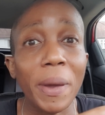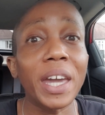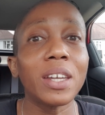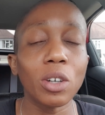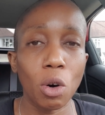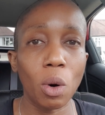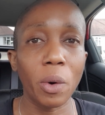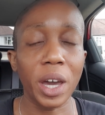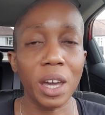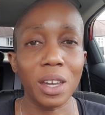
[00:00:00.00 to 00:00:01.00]
pain go
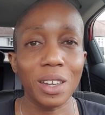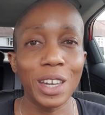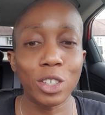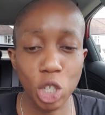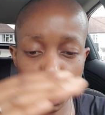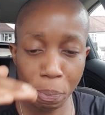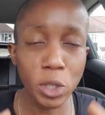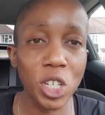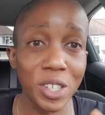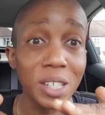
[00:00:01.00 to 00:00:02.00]
away. It just
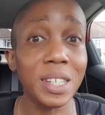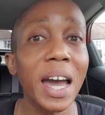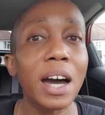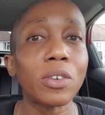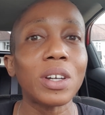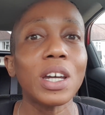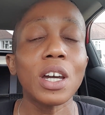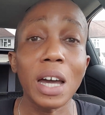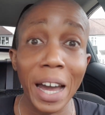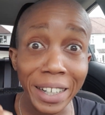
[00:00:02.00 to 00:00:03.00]
pushes it down.
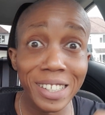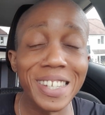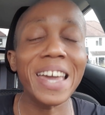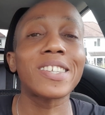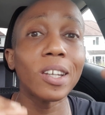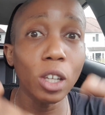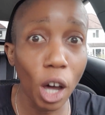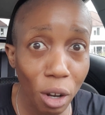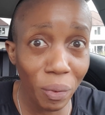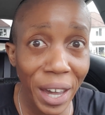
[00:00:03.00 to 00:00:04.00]
And it takes a
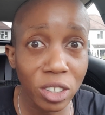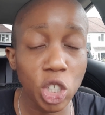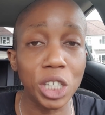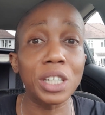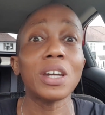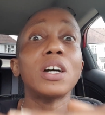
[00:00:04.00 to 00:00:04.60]
lot of energy